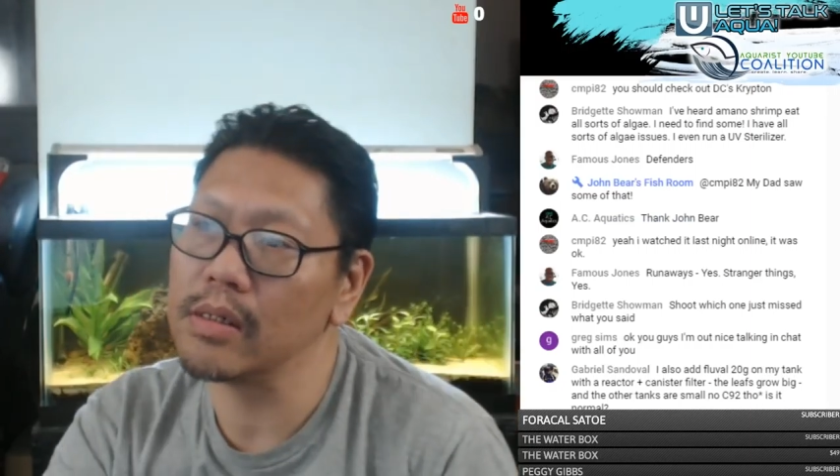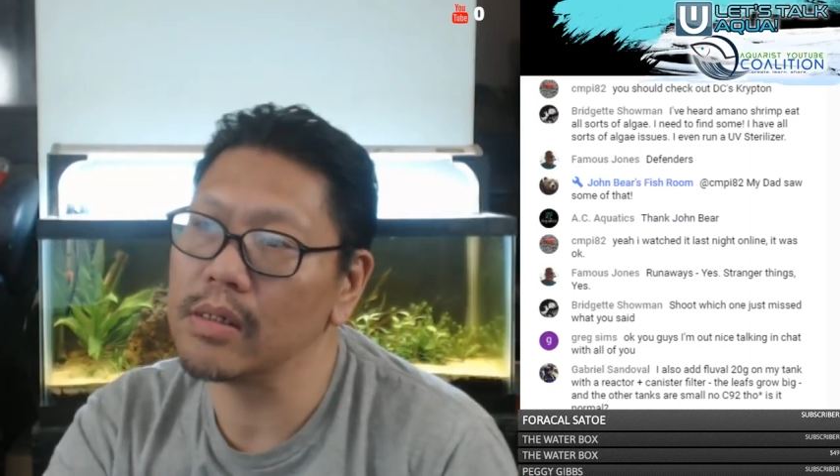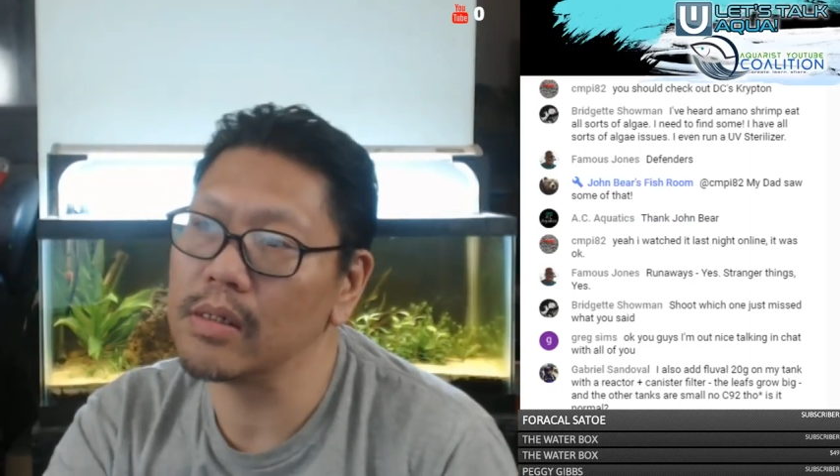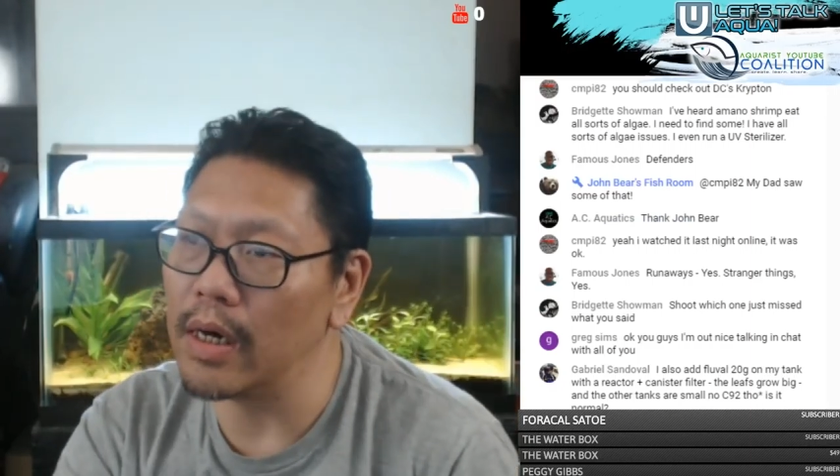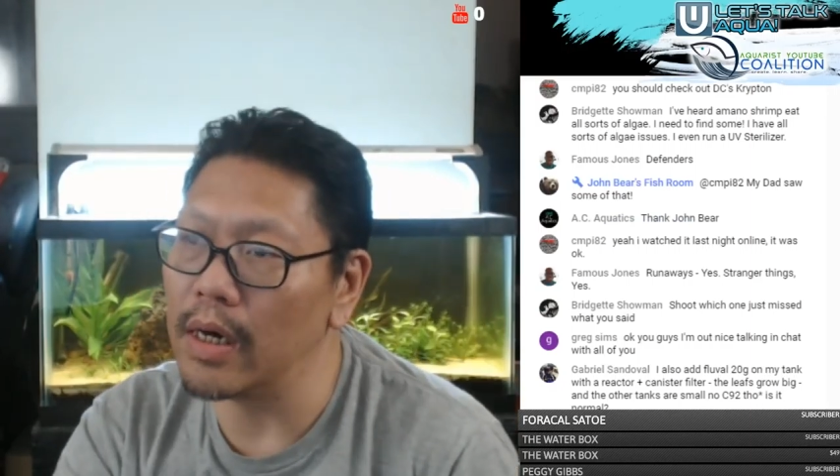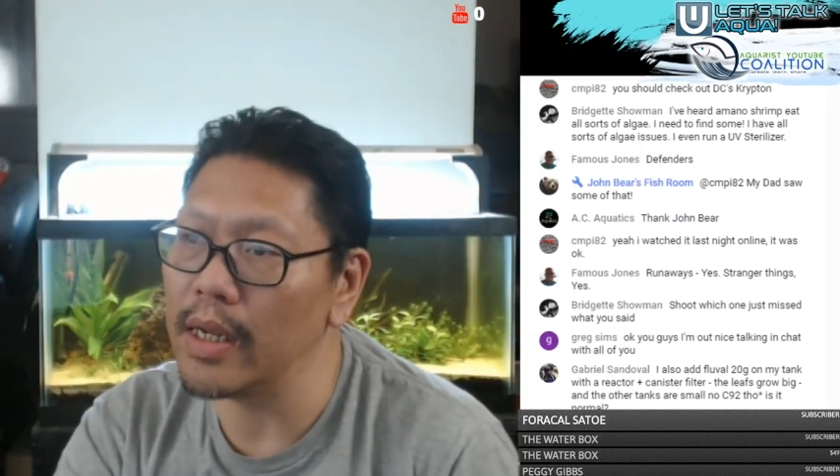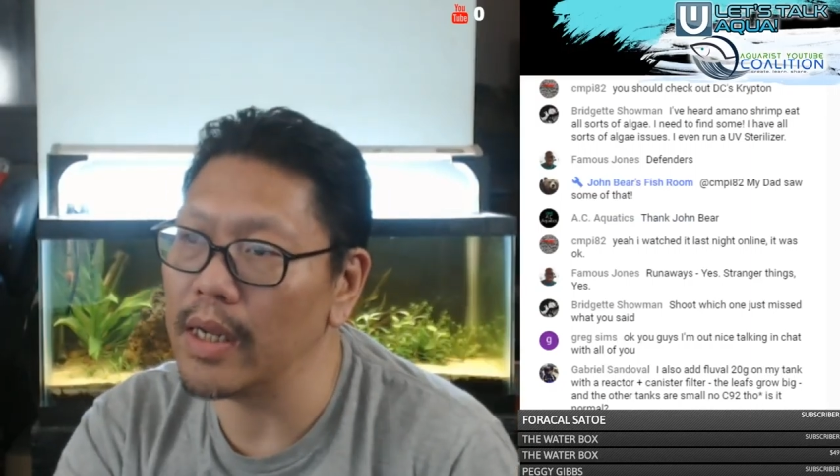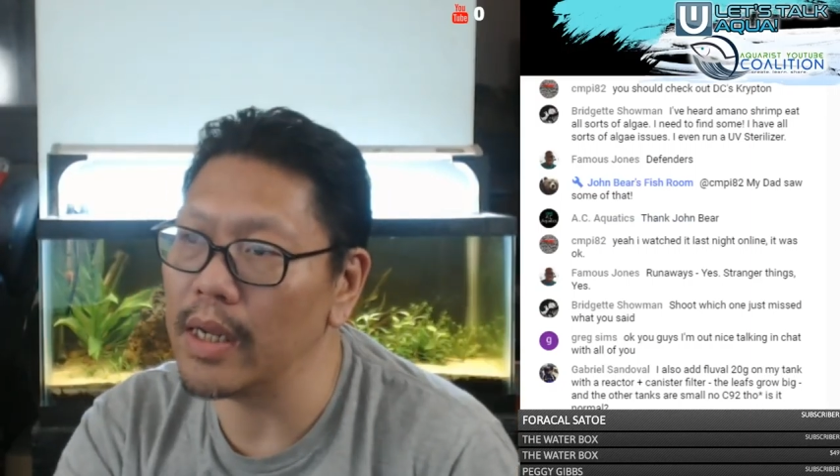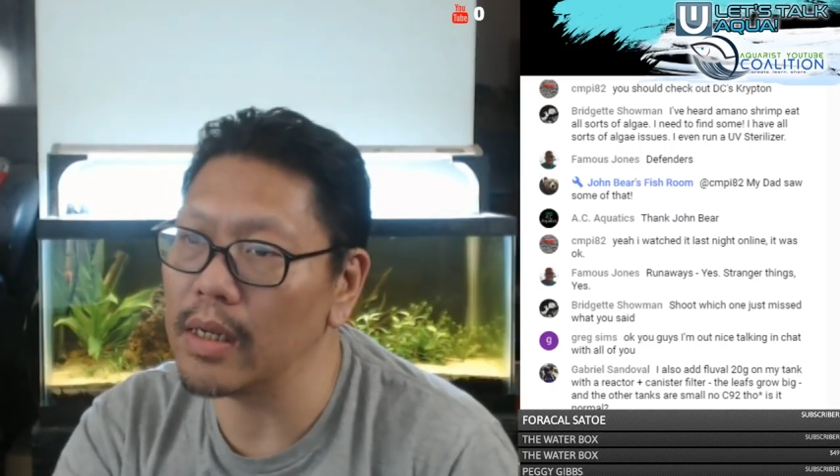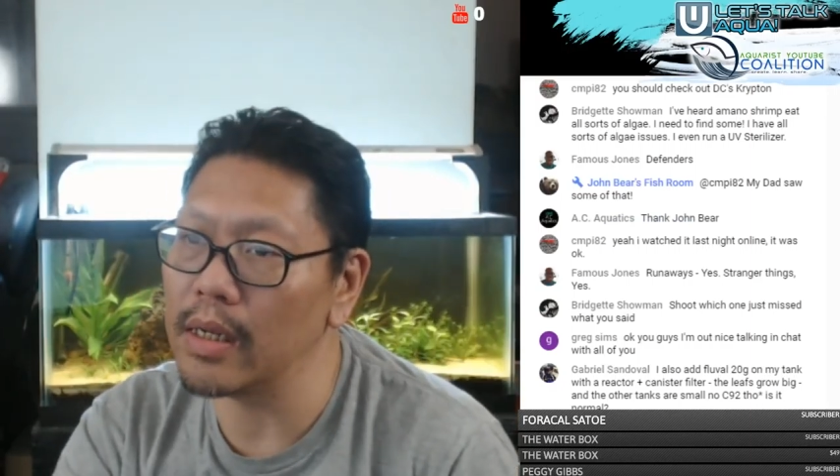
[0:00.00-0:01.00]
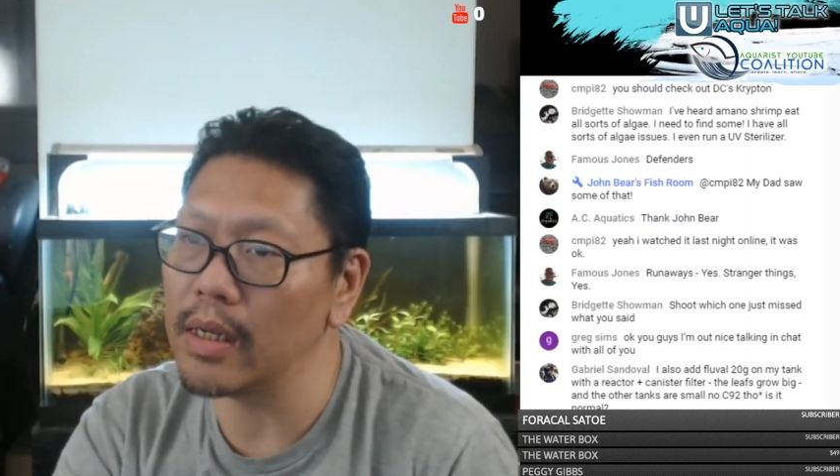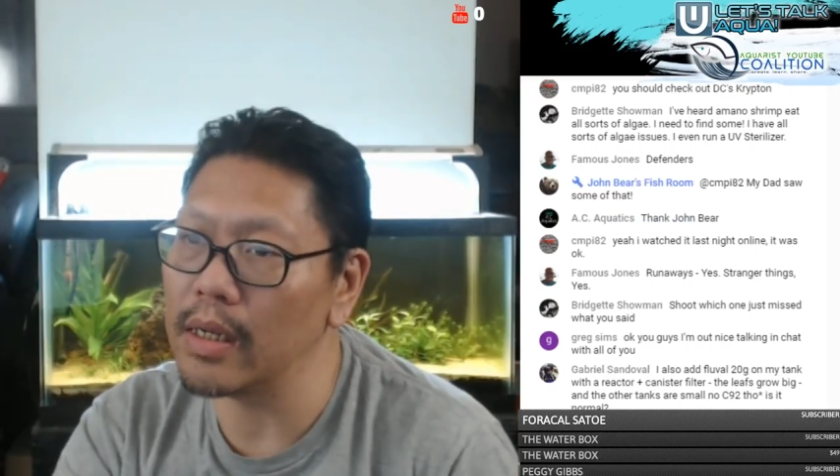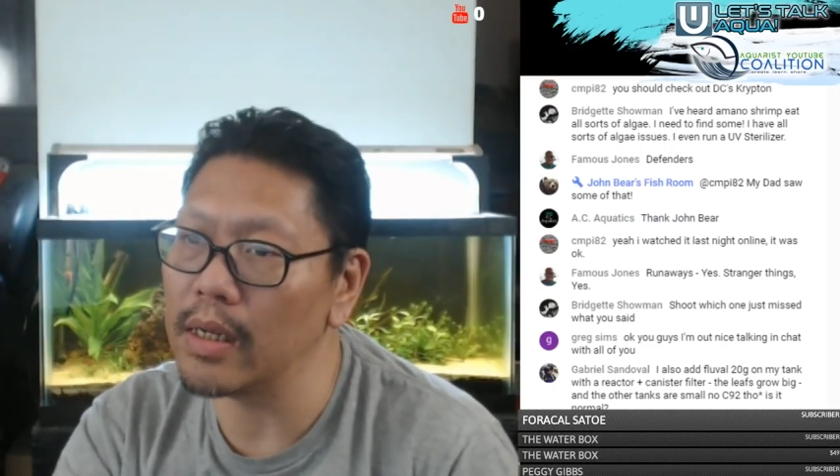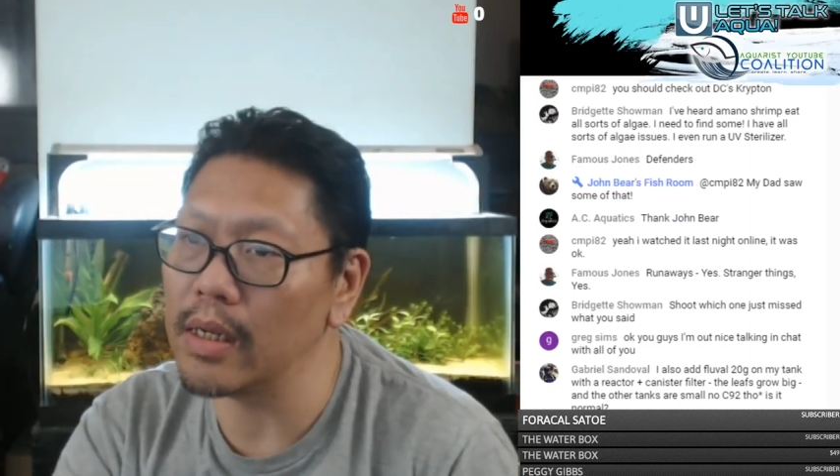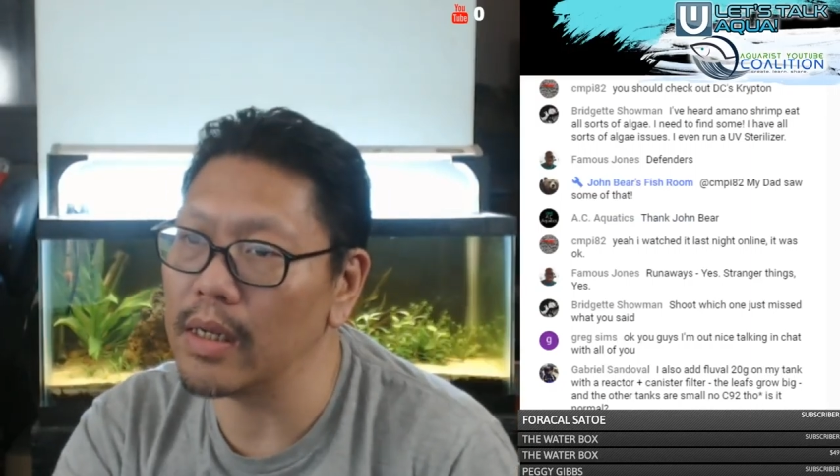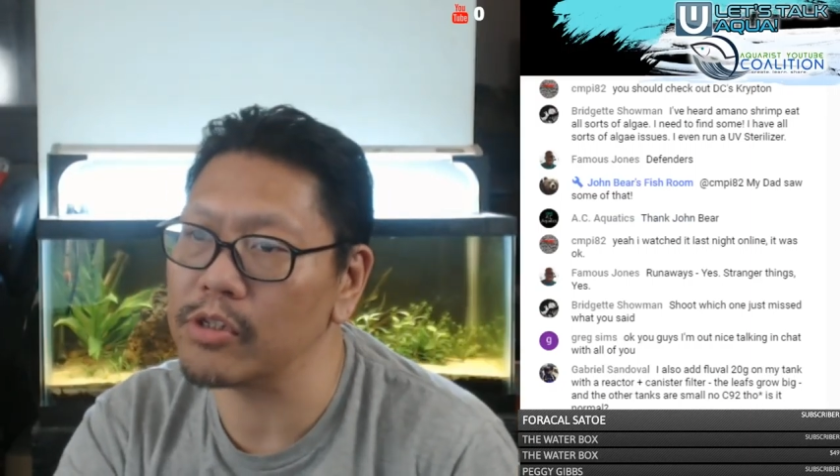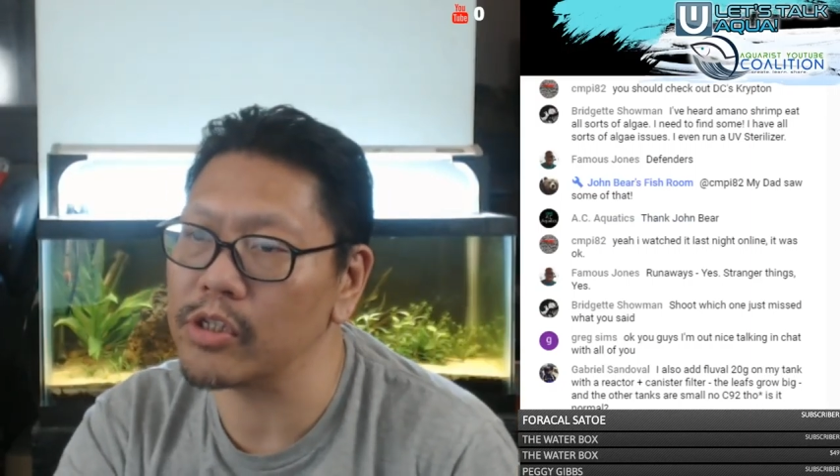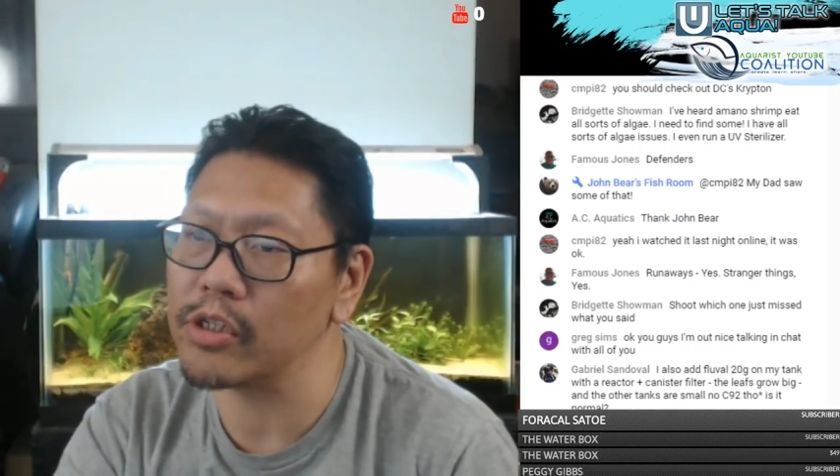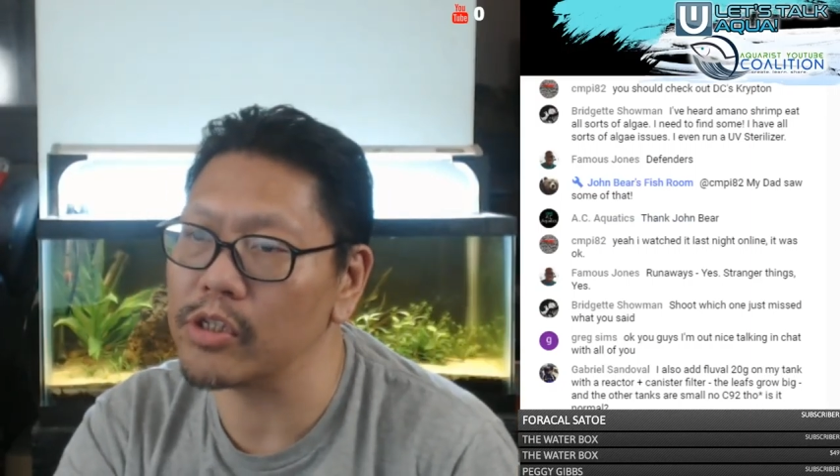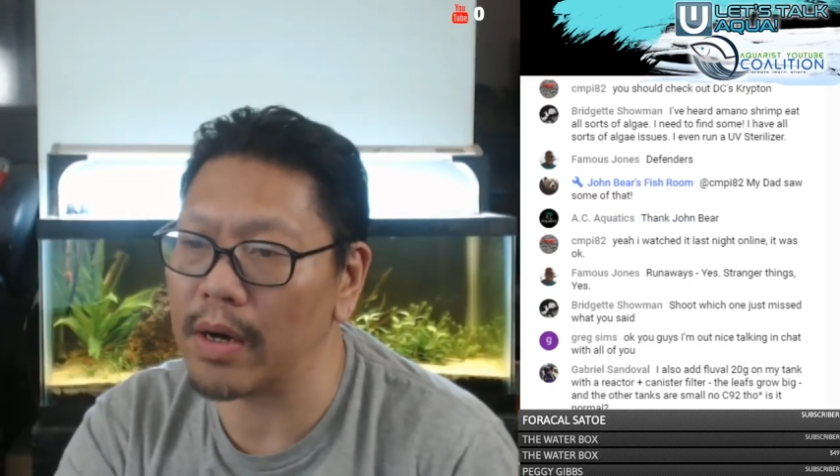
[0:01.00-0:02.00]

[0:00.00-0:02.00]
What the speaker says: Alright? John Bear,